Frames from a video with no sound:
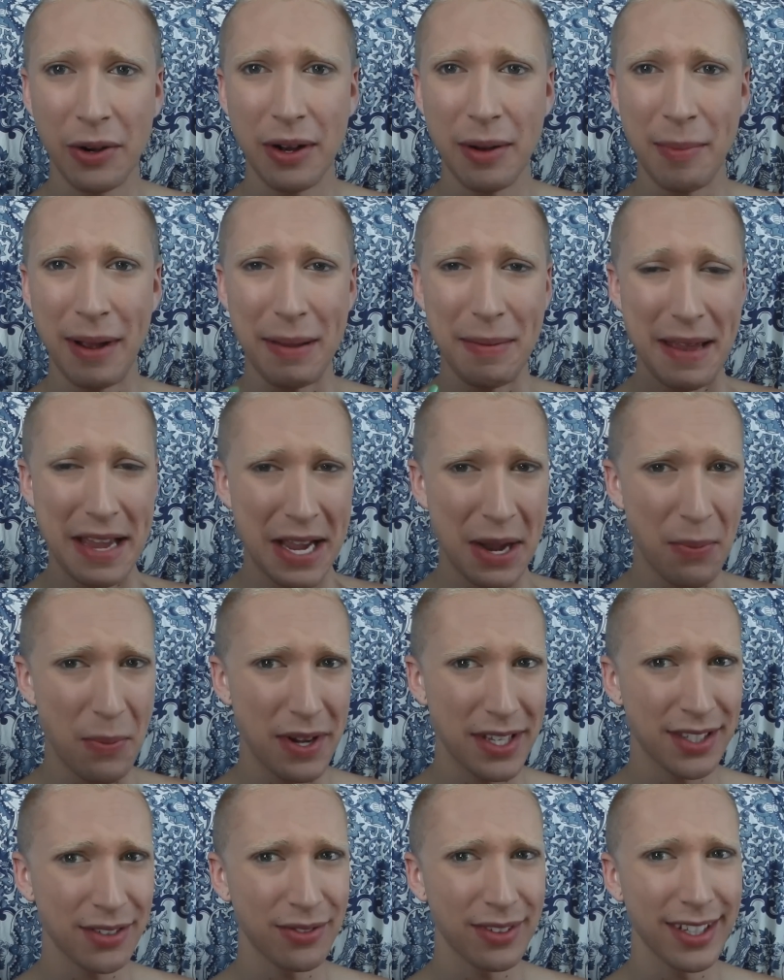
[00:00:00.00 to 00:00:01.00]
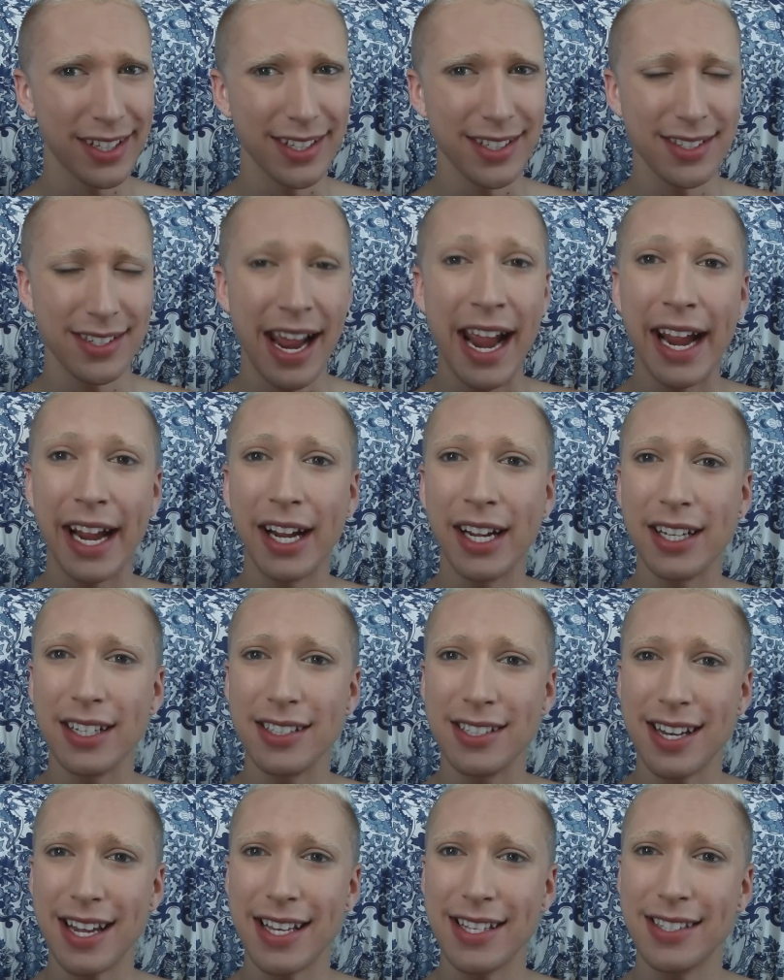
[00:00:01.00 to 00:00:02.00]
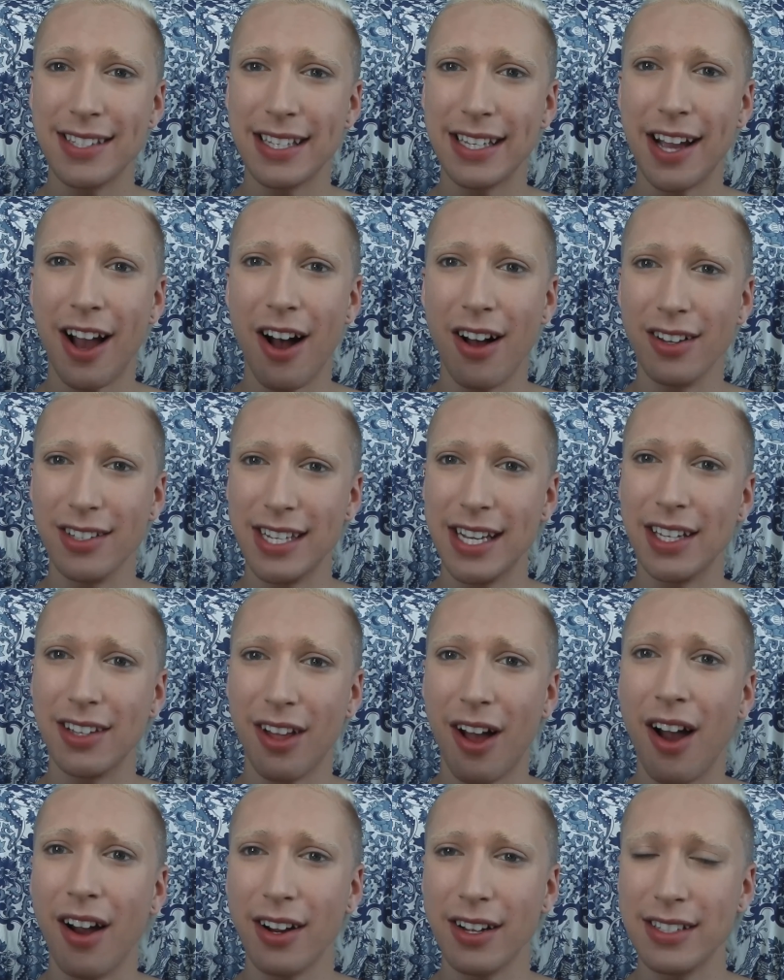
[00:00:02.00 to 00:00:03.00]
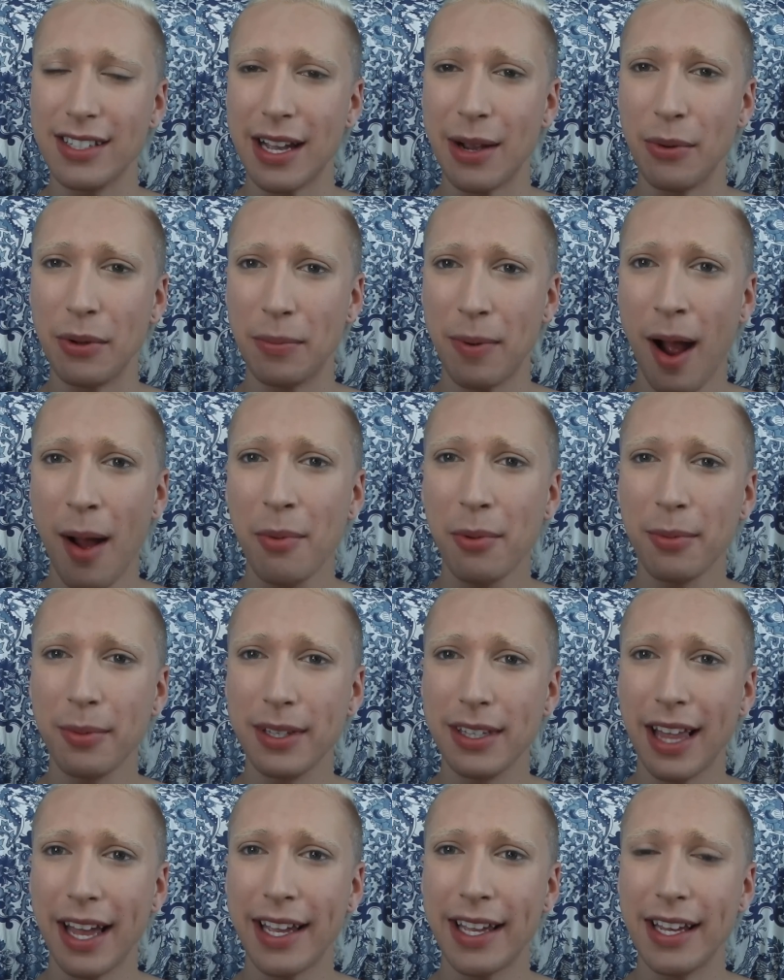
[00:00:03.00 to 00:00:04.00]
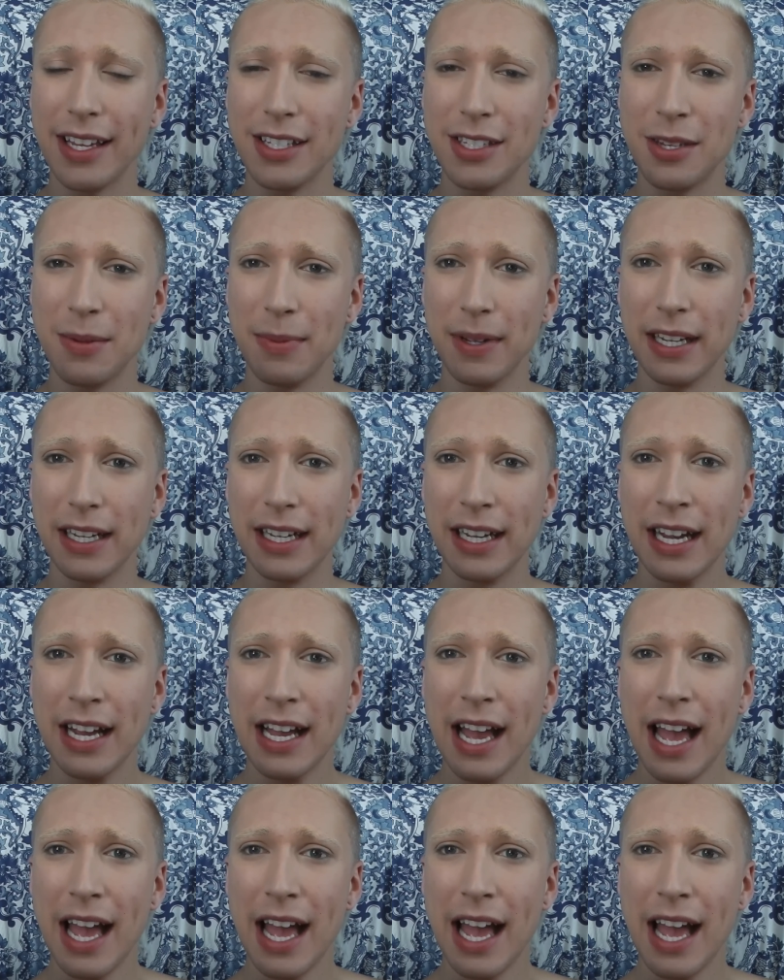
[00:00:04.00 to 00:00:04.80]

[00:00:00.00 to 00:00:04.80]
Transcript: My makeup wasn't really staying as nicely all day long as I would probably like it to be,